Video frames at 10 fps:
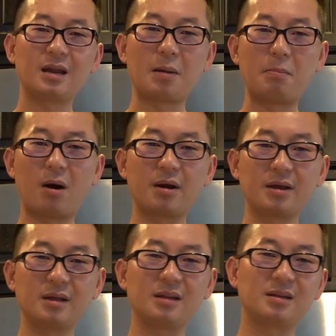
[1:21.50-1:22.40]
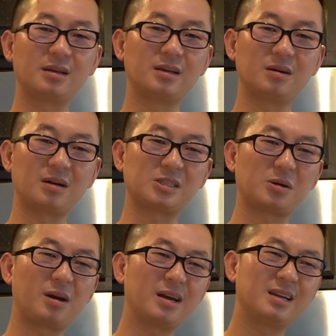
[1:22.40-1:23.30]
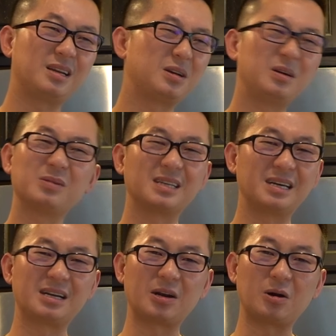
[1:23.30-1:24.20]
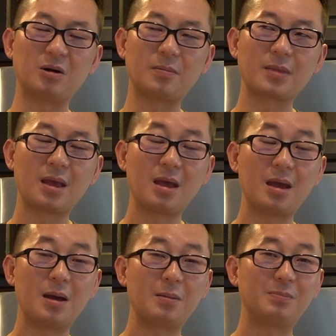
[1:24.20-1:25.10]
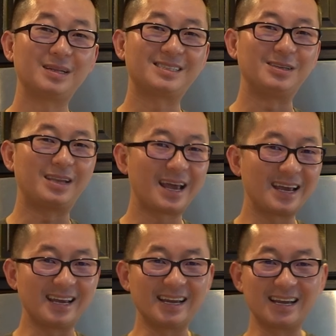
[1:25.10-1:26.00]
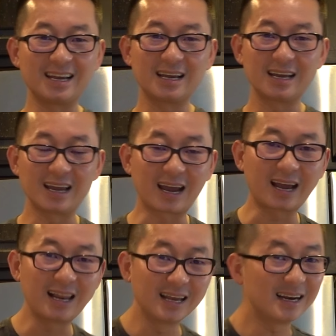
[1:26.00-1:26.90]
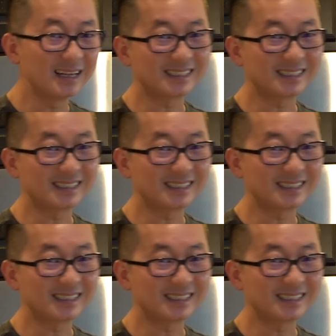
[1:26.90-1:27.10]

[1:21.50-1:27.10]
And I bought it and then, you know, I tried it and it, it wasn't good at all. But today, it clearly